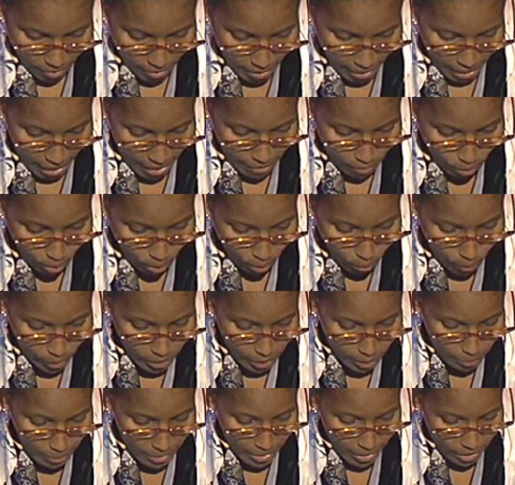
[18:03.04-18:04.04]
that I've
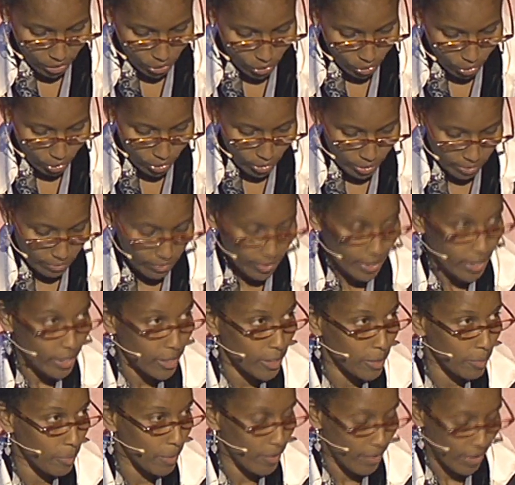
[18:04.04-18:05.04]
always been a source of
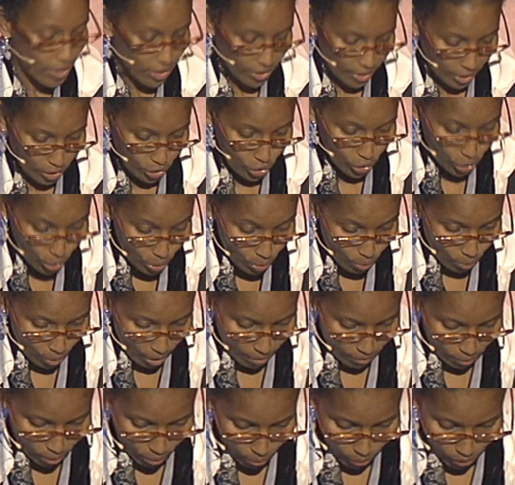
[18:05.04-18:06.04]
inspiration, that you
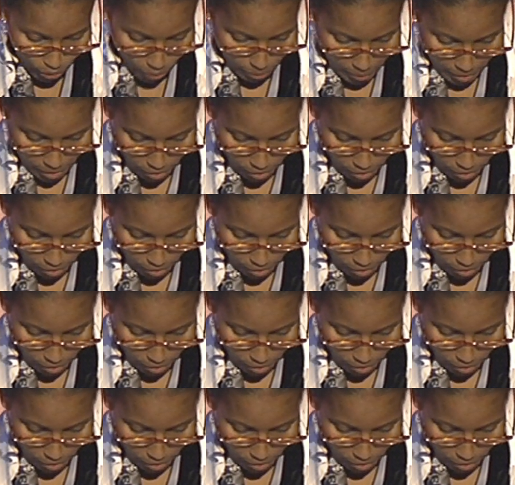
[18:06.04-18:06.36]
have always